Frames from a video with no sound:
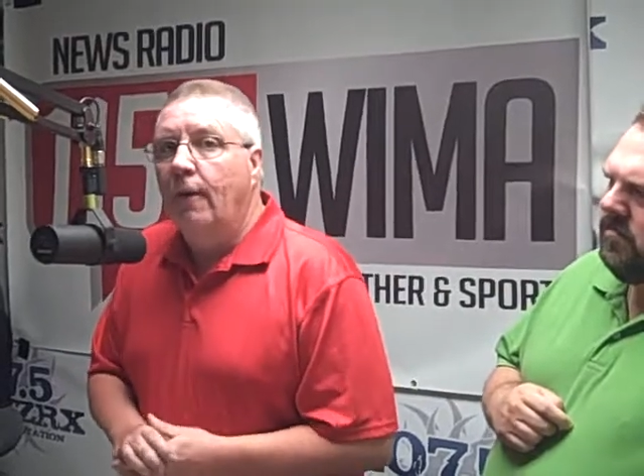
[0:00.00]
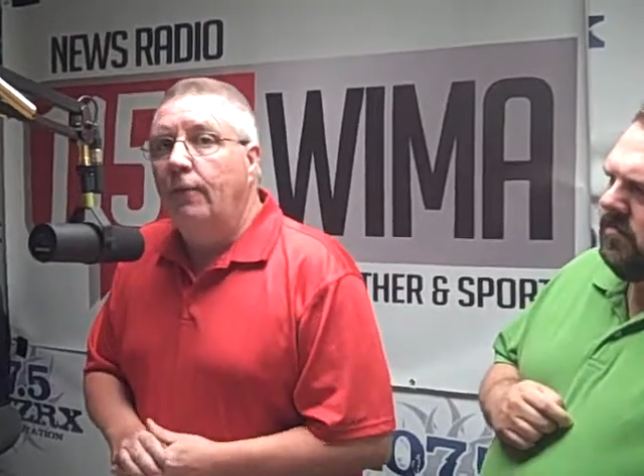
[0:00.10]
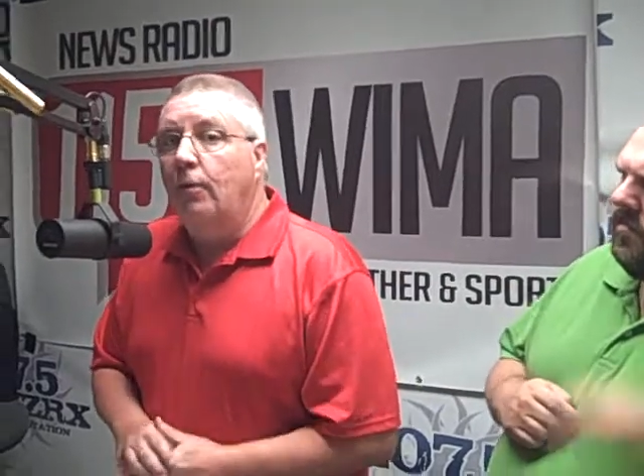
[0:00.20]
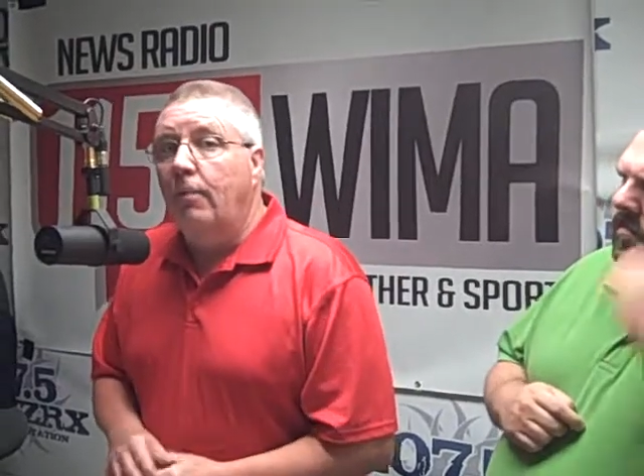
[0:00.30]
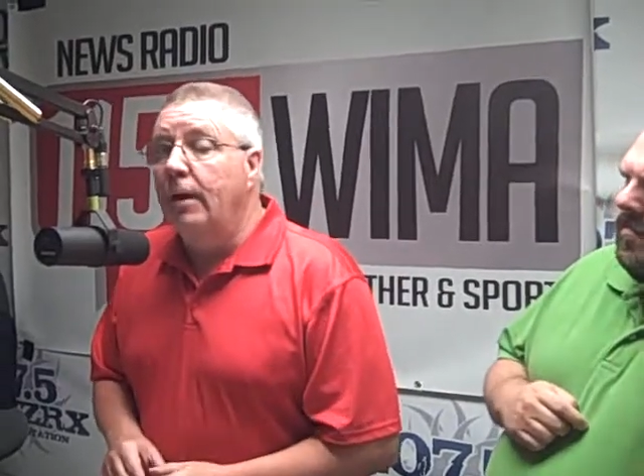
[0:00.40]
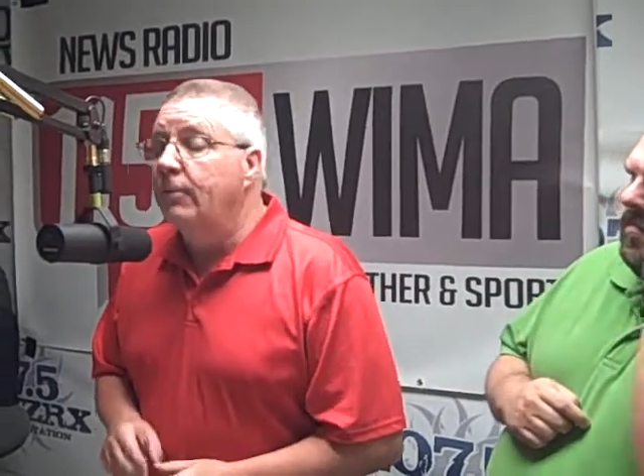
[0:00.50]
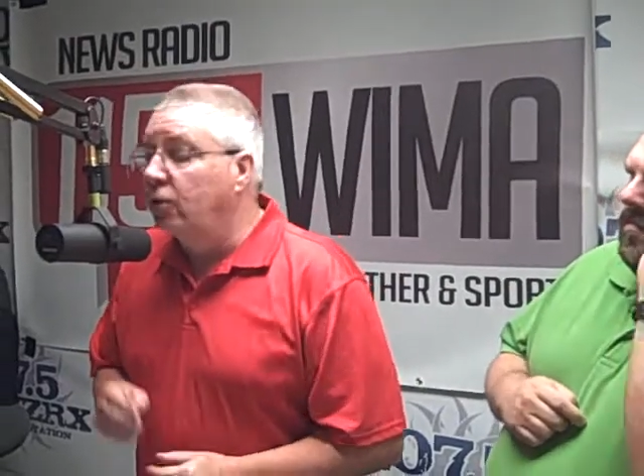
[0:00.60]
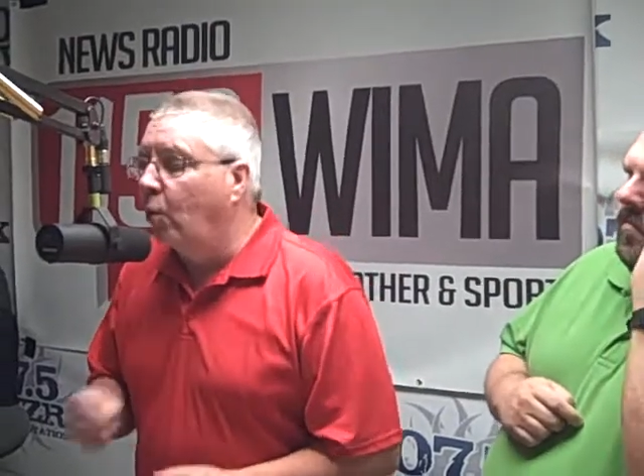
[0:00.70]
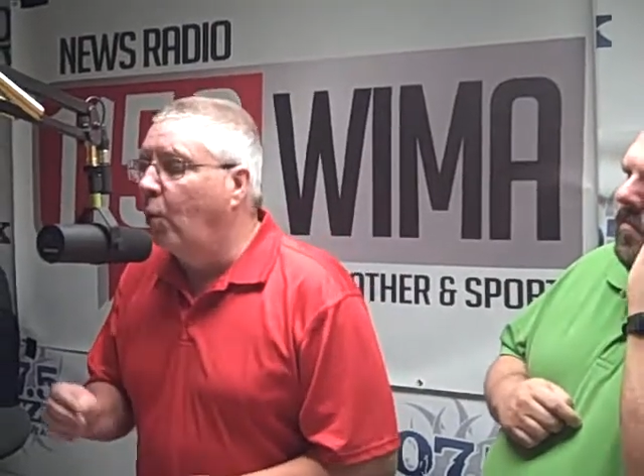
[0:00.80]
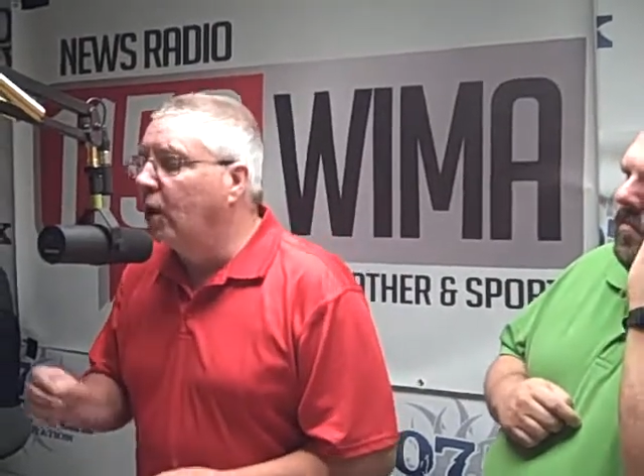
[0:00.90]
They're maybe
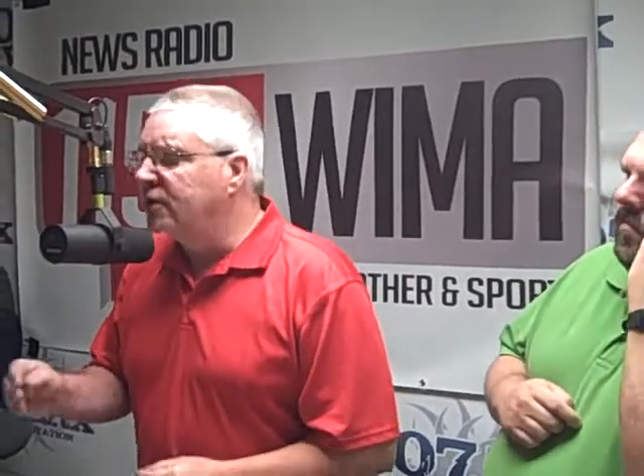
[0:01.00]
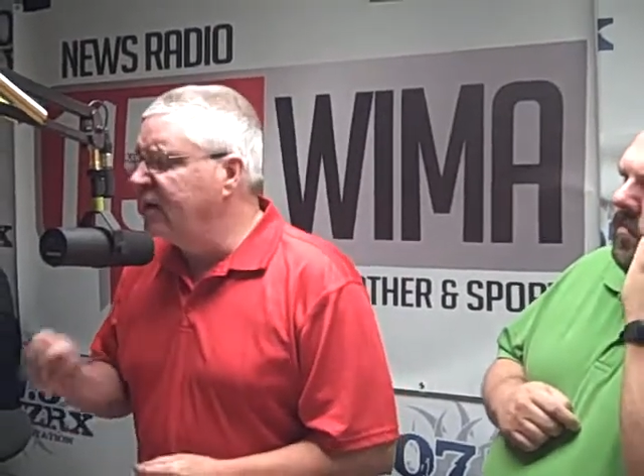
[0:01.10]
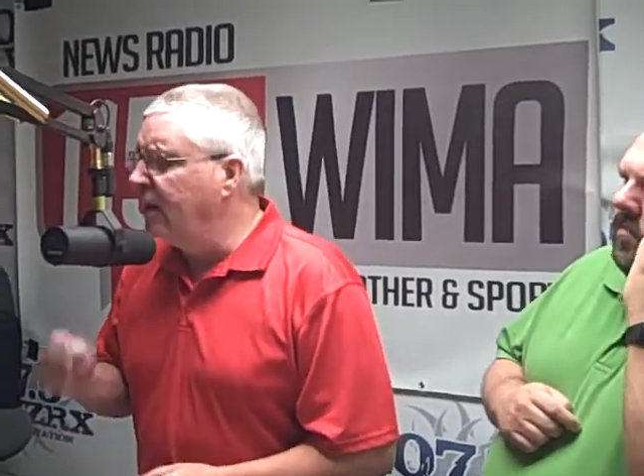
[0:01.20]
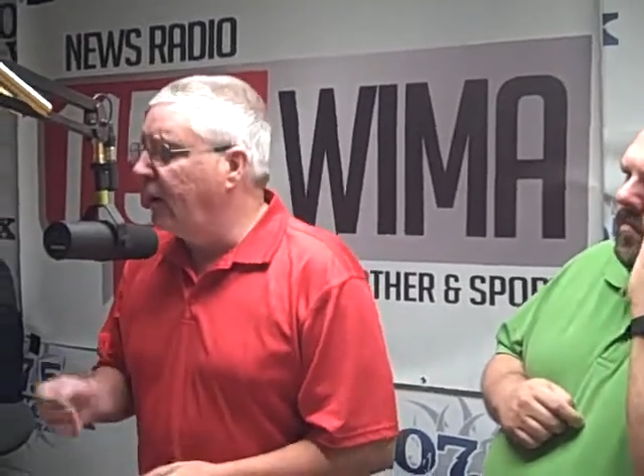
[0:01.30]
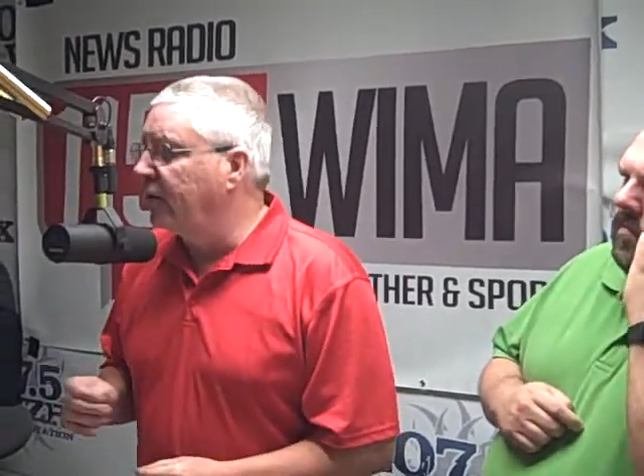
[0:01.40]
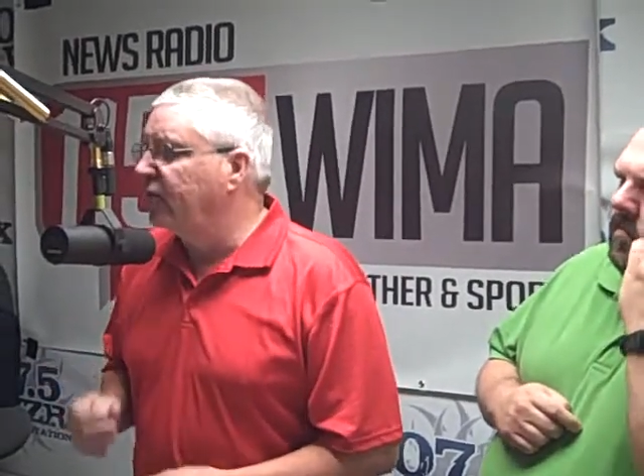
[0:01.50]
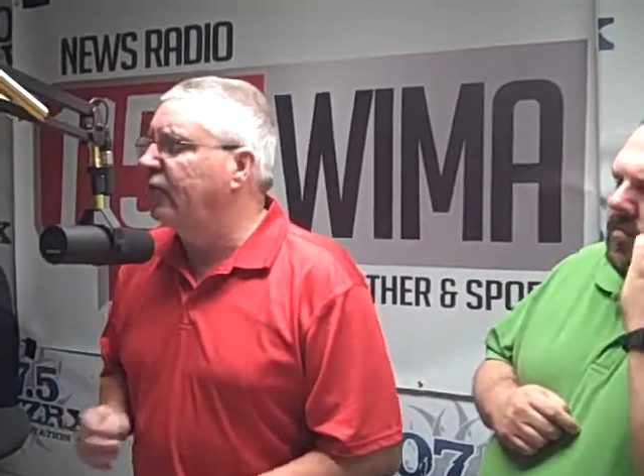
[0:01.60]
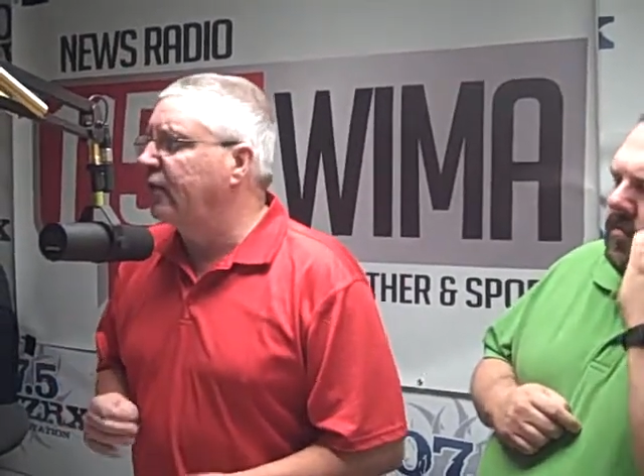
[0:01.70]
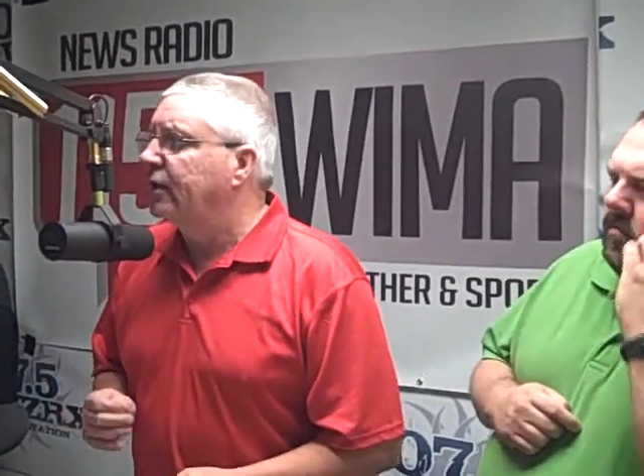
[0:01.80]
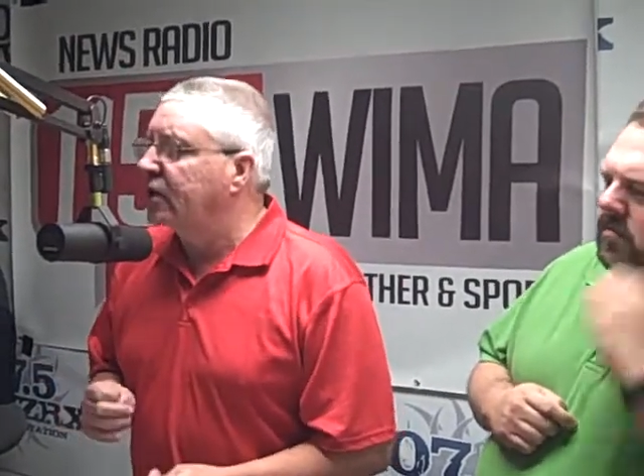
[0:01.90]
the one team out
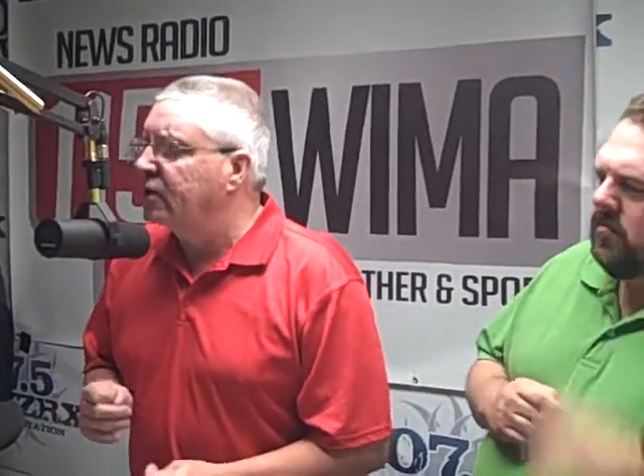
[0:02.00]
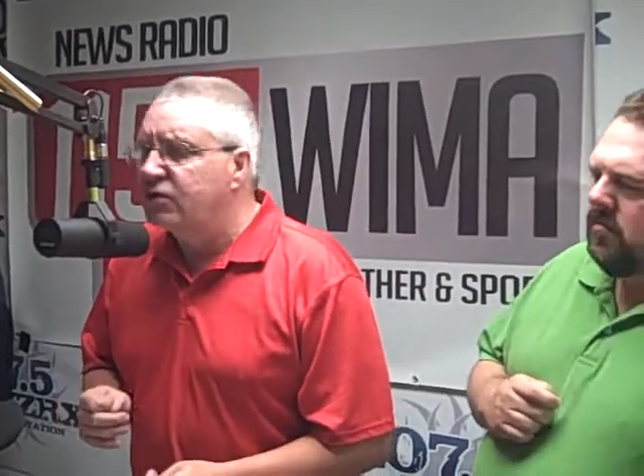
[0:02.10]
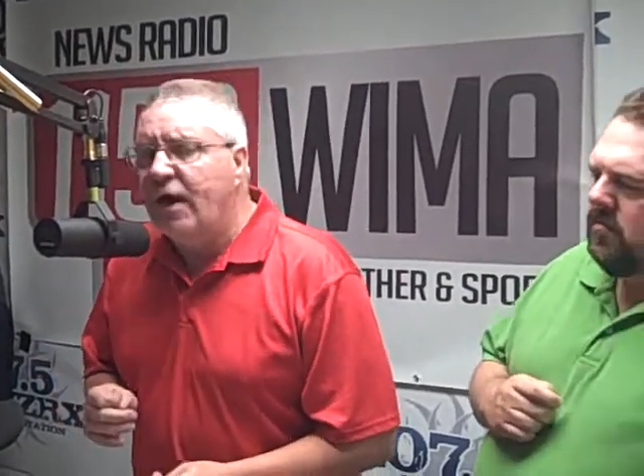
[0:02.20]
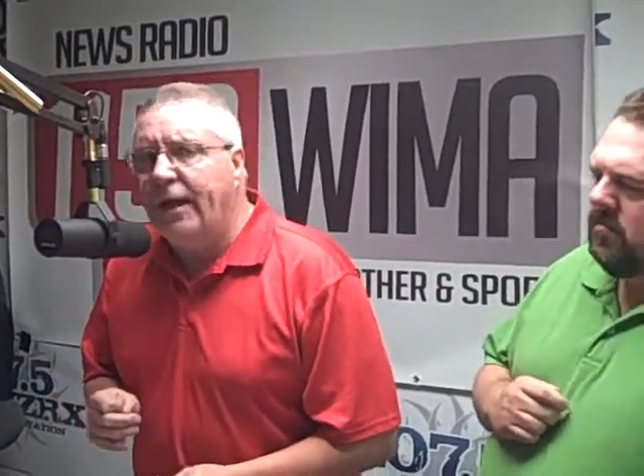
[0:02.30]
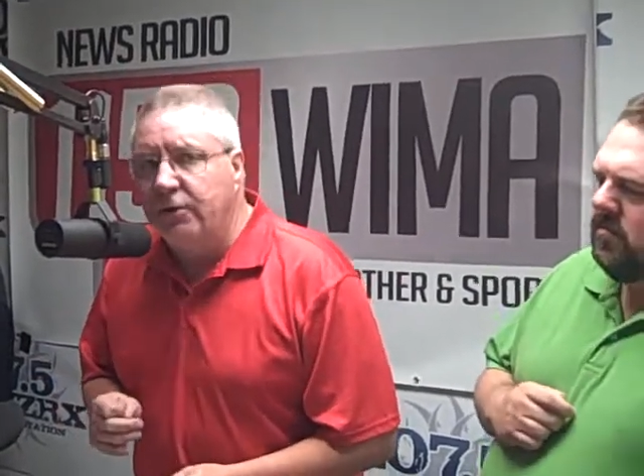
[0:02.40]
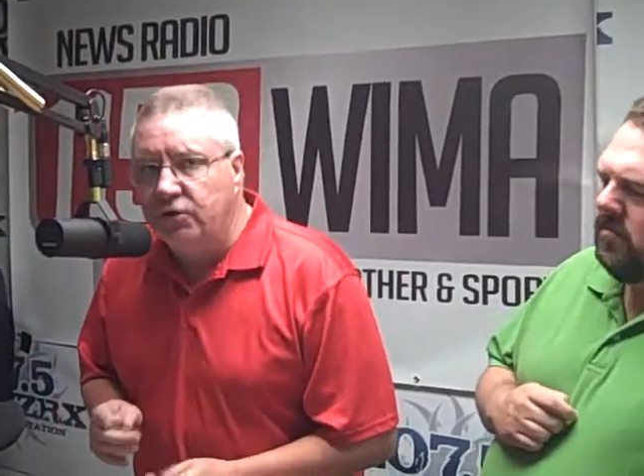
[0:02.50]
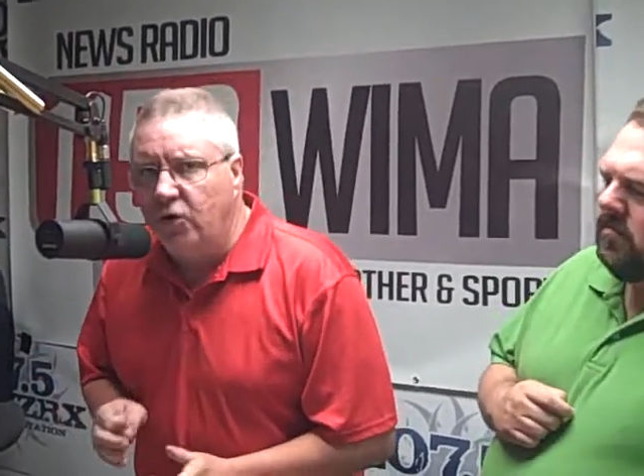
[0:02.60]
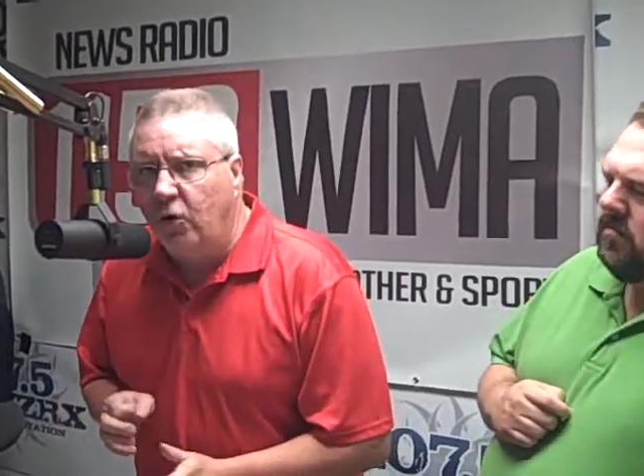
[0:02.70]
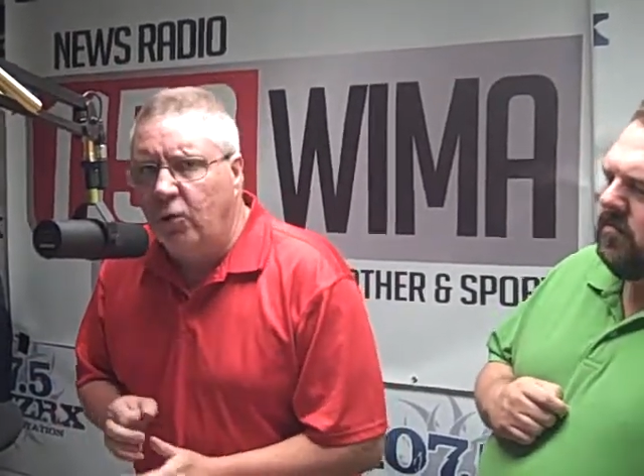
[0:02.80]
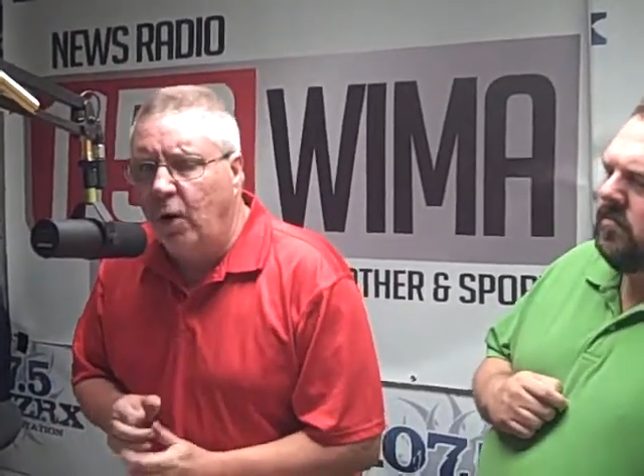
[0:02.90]
there that can challenge
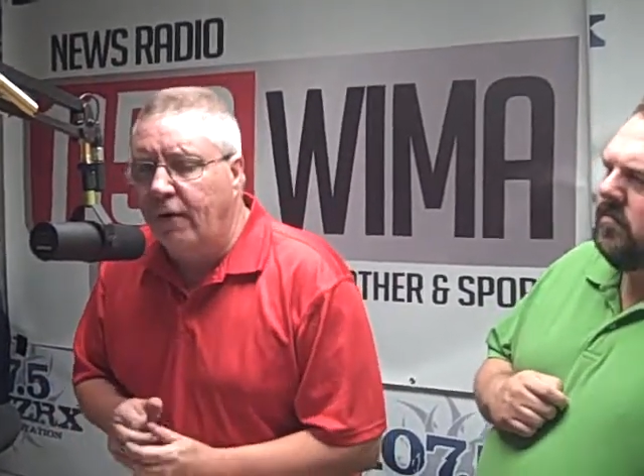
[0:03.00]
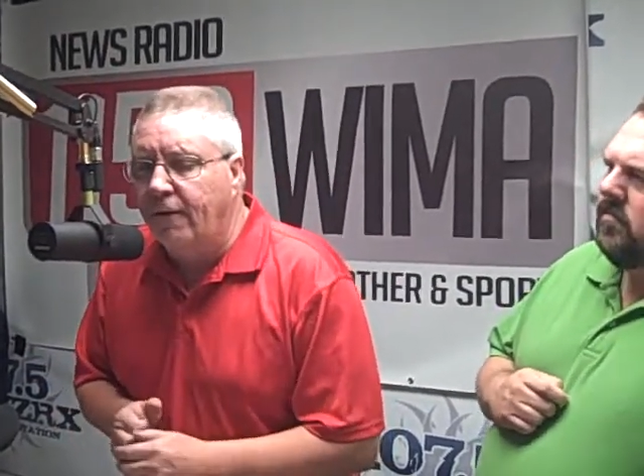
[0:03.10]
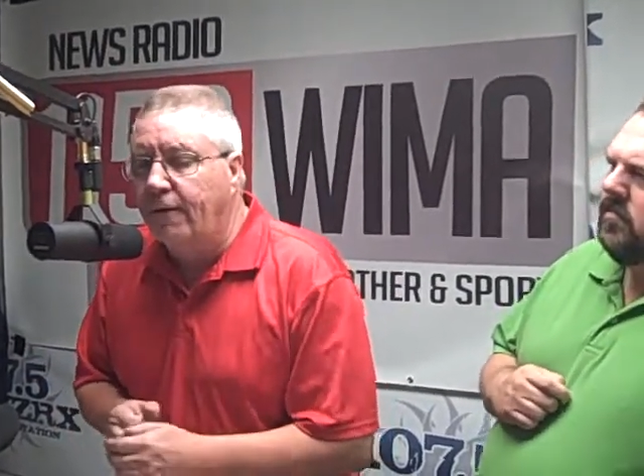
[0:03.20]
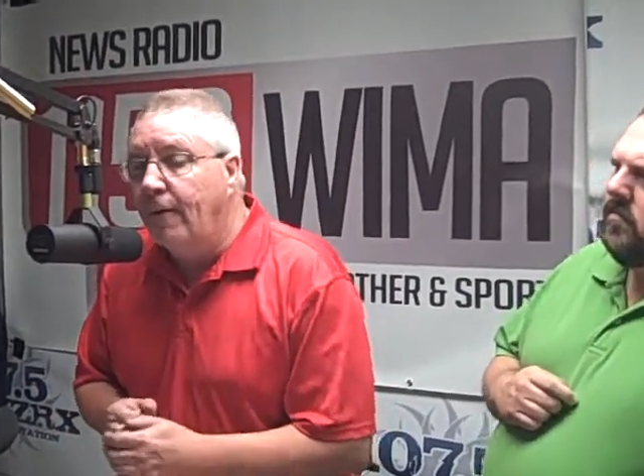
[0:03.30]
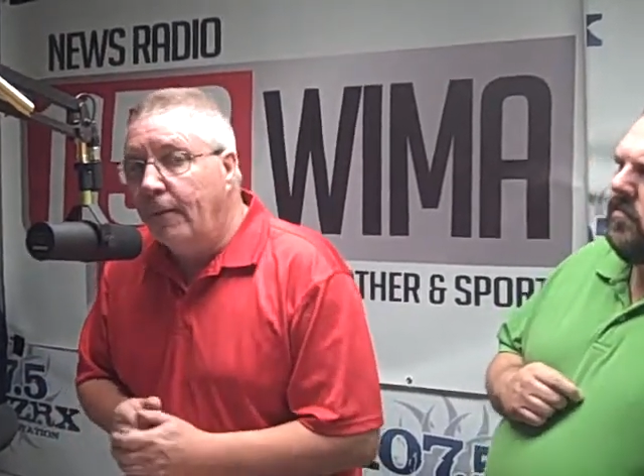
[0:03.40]
Coldwater and